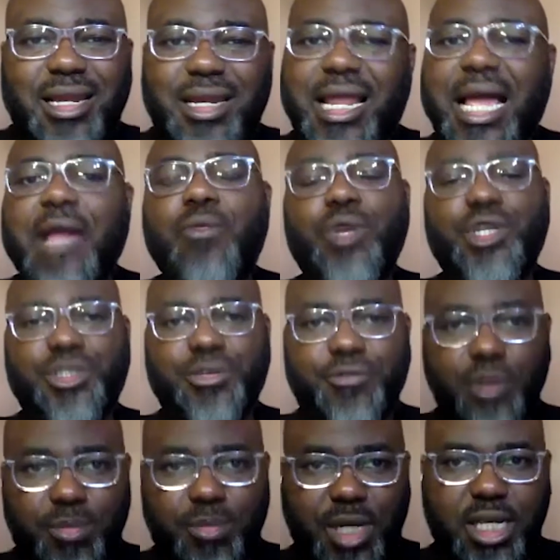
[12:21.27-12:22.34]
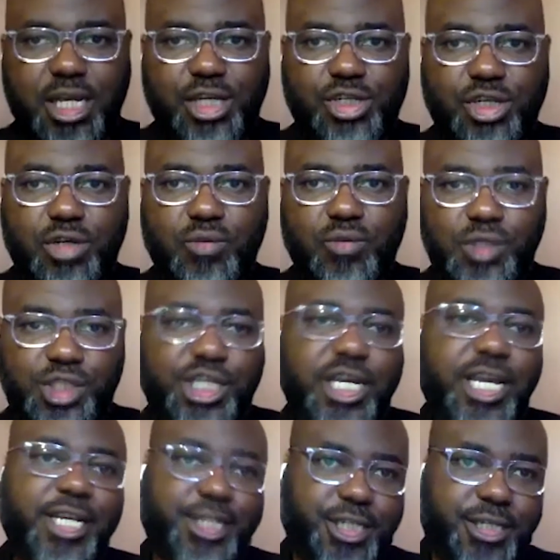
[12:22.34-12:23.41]
the language of communication will
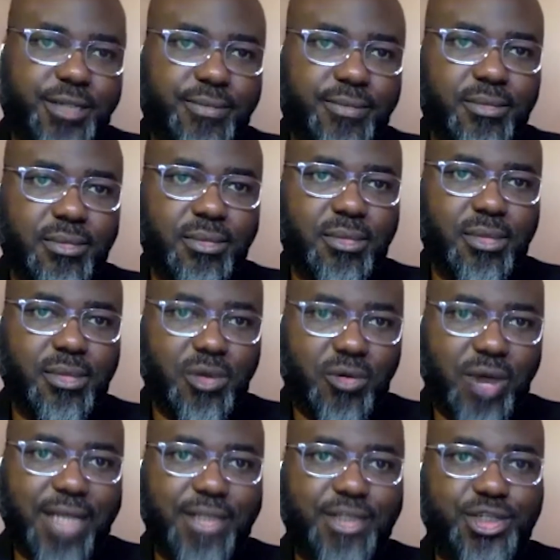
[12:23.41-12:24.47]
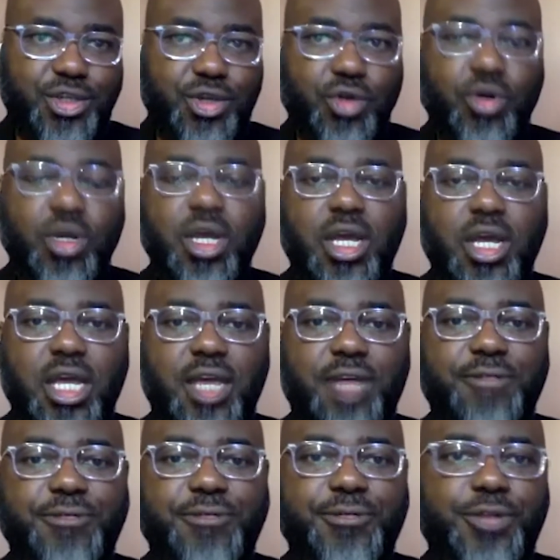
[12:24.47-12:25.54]
change, right? So
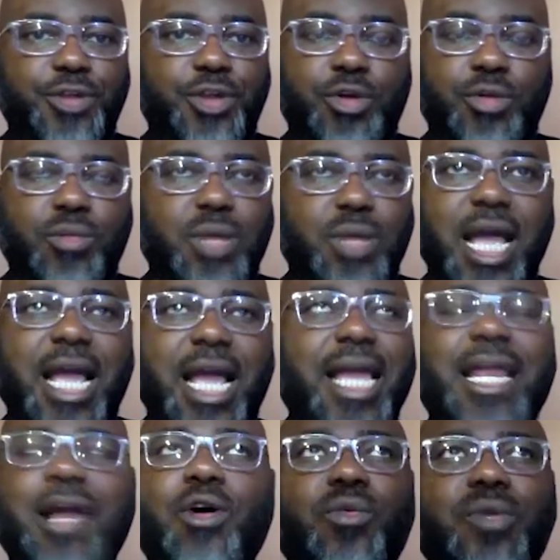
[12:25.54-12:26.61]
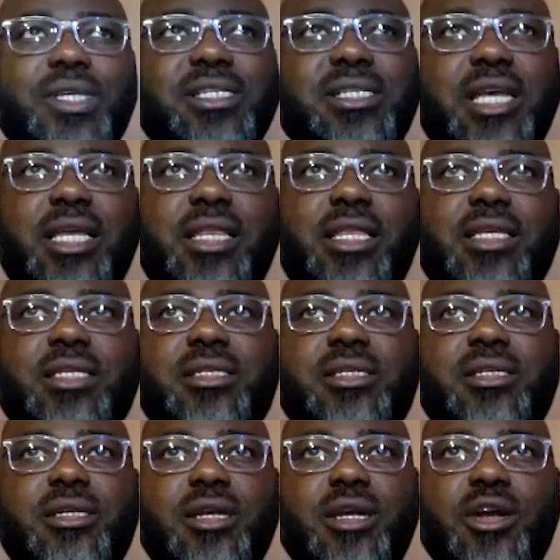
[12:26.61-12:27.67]
if, you know, and I always say this
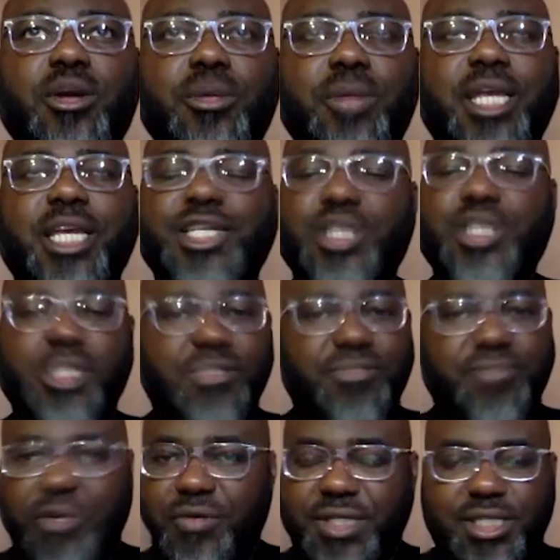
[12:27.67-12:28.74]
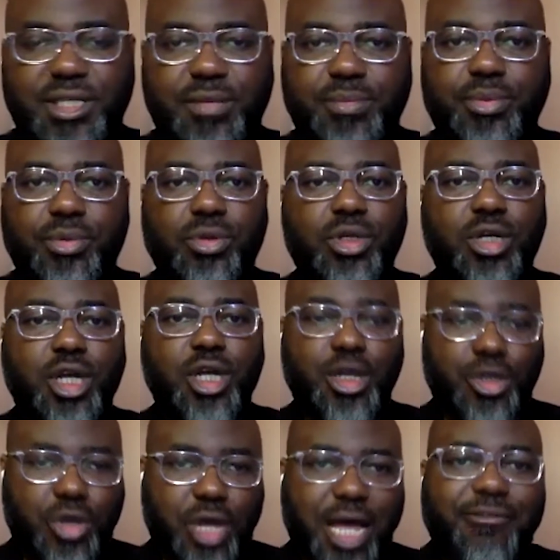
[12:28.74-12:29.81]
communication is very simple.
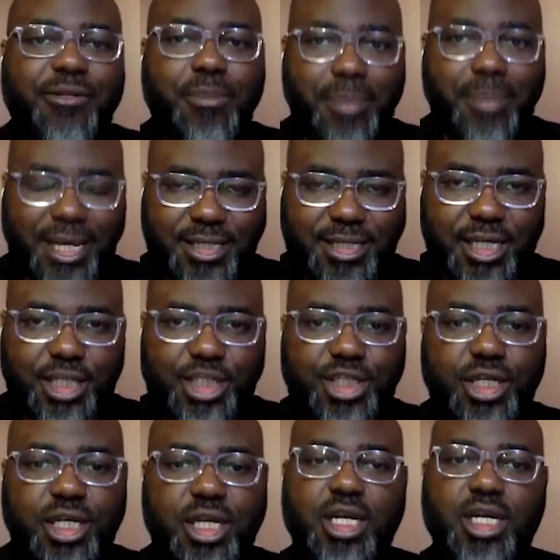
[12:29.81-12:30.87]
You have a message,